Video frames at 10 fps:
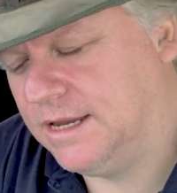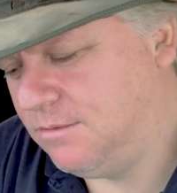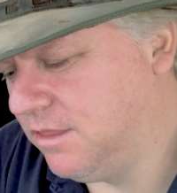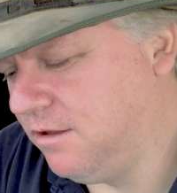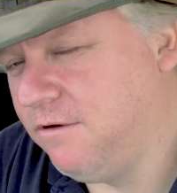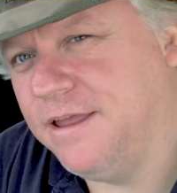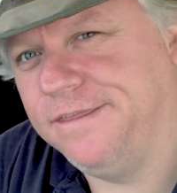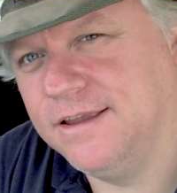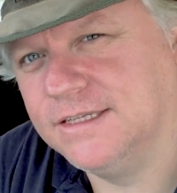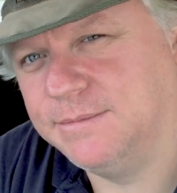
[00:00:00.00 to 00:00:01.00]
One of the great
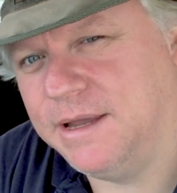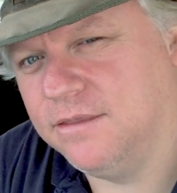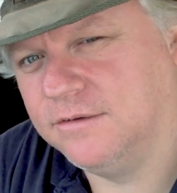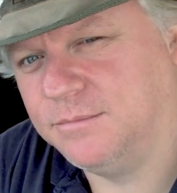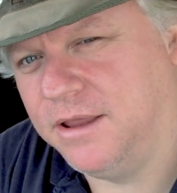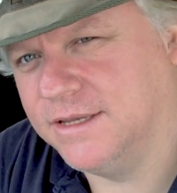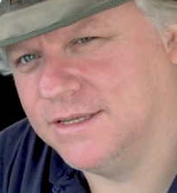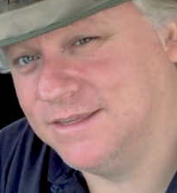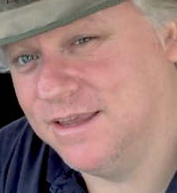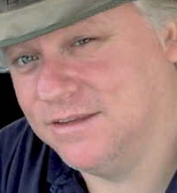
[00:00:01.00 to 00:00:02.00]
things about this place
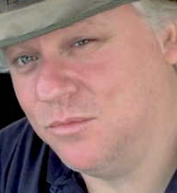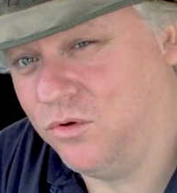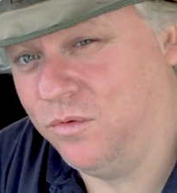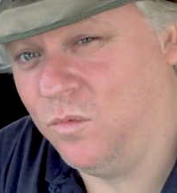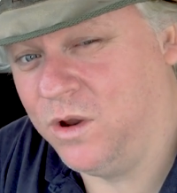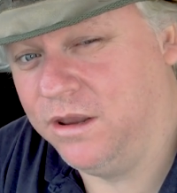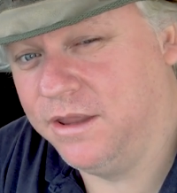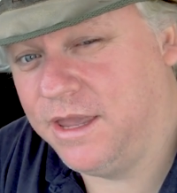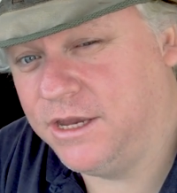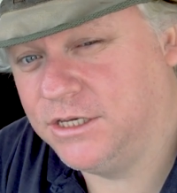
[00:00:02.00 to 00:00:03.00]
is there's more than one
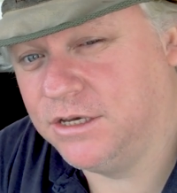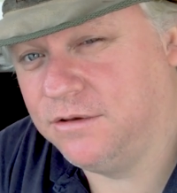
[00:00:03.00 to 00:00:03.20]
location.